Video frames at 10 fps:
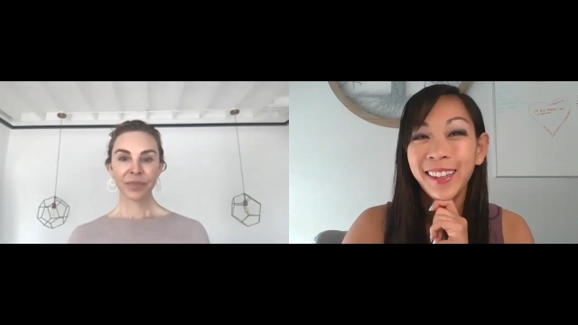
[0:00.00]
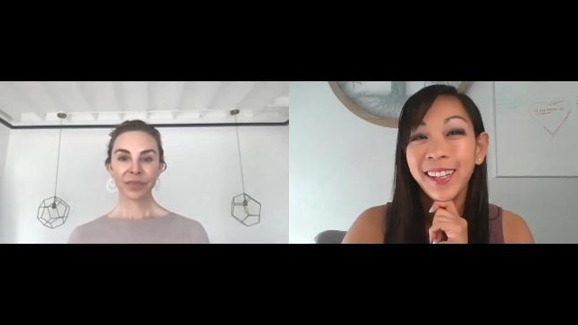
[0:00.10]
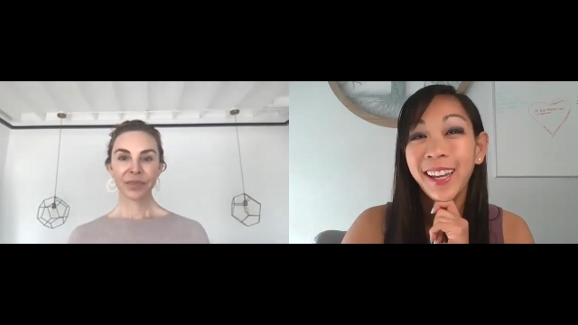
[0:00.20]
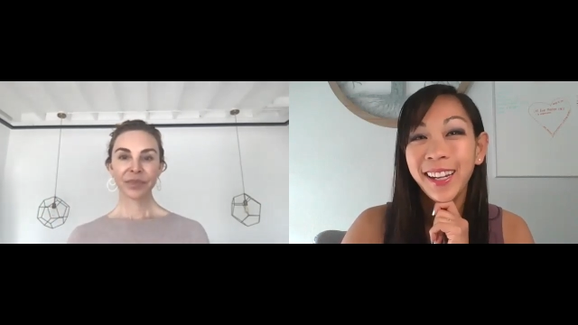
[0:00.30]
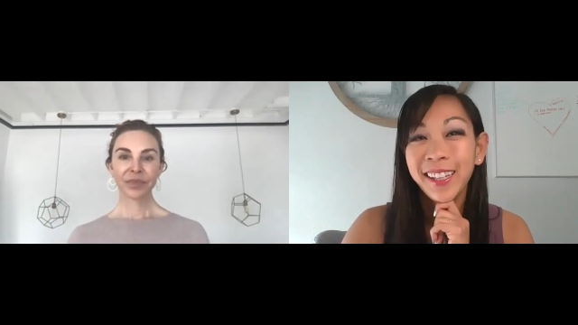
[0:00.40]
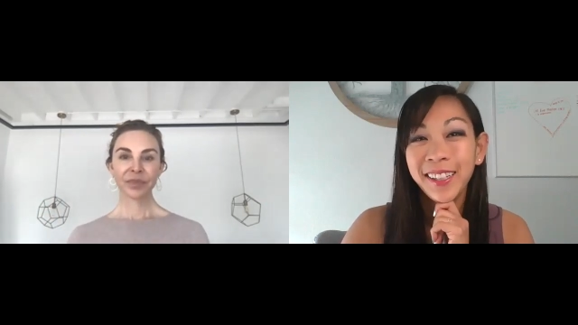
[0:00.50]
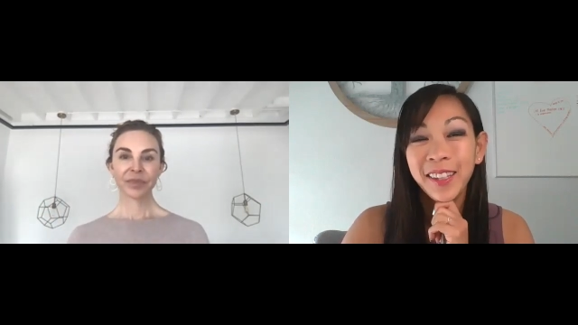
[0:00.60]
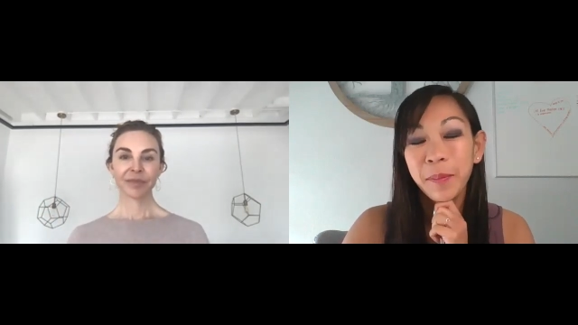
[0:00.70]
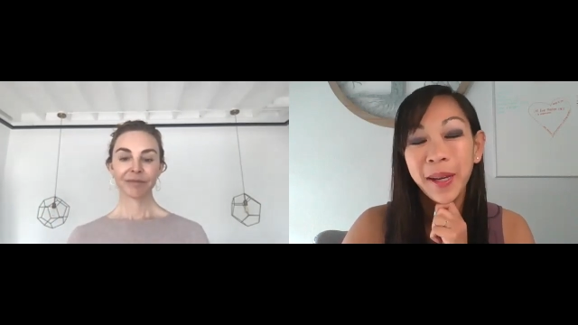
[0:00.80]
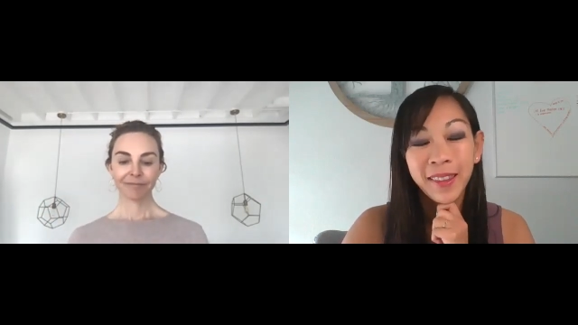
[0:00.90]
Speaker 1: the kind,
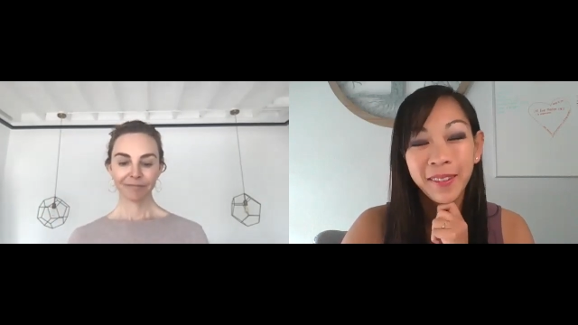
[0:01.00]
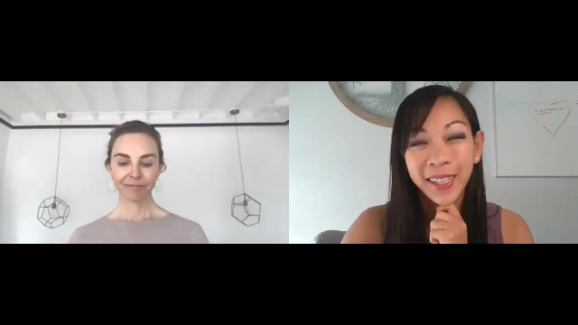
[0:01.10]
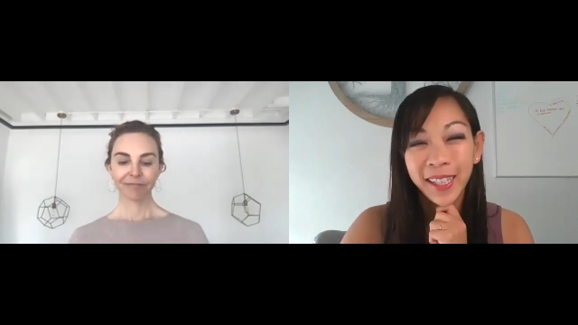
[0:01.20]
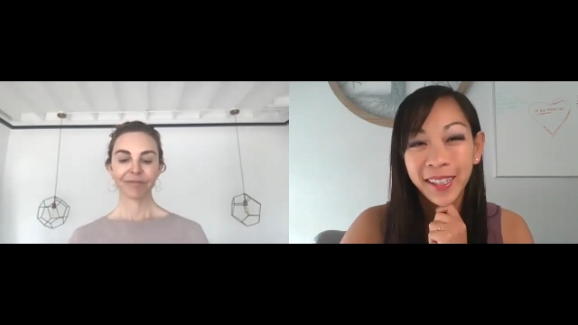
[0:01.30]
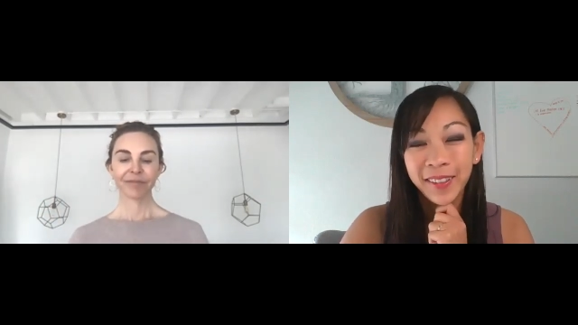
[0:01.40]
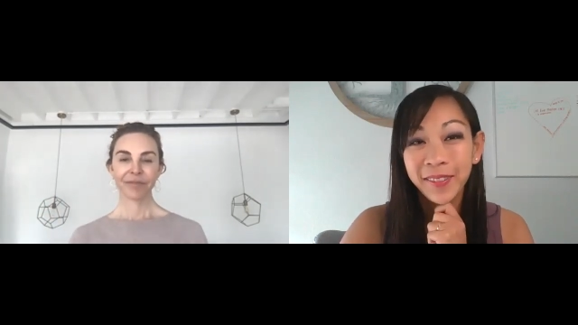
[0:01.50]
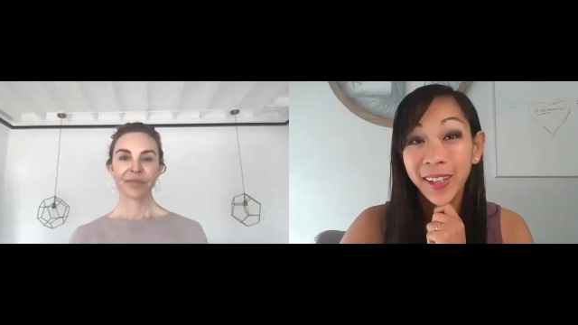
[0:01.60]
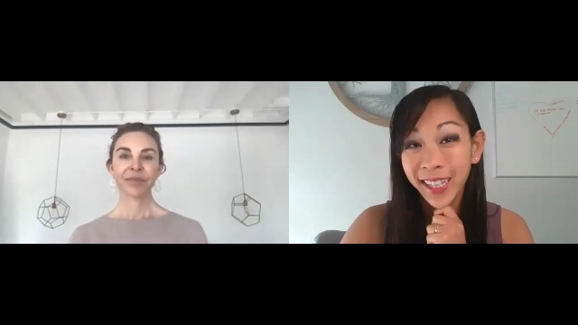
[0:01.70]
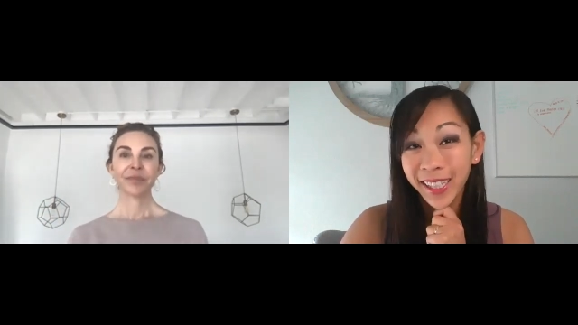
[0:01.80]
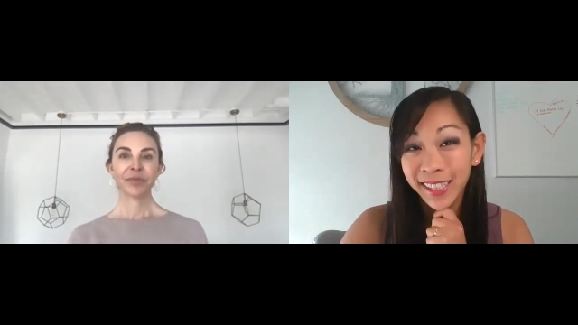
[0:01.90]
the pathway of
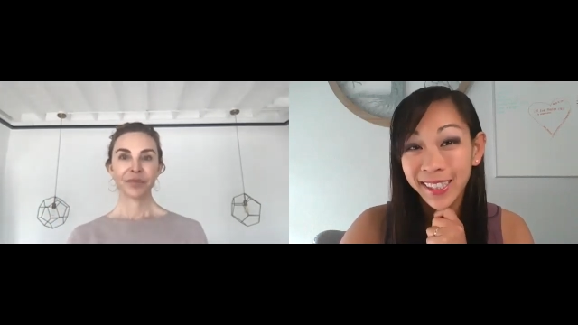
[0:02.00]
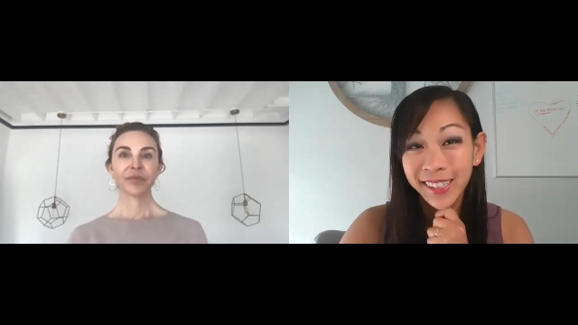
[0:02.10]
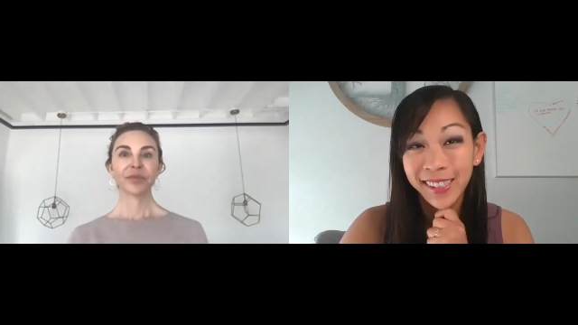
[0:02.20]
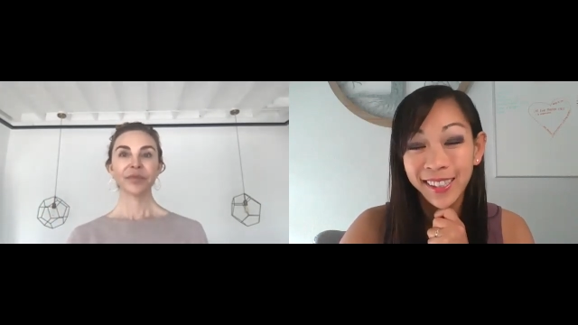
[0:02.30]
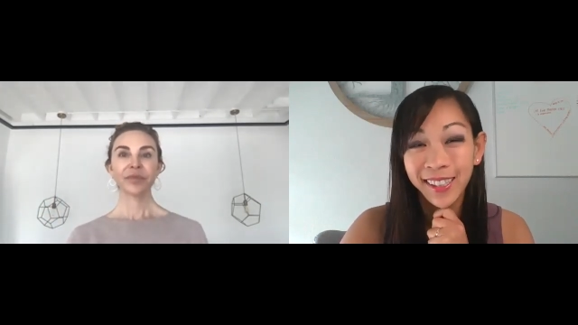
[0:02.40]
kindness,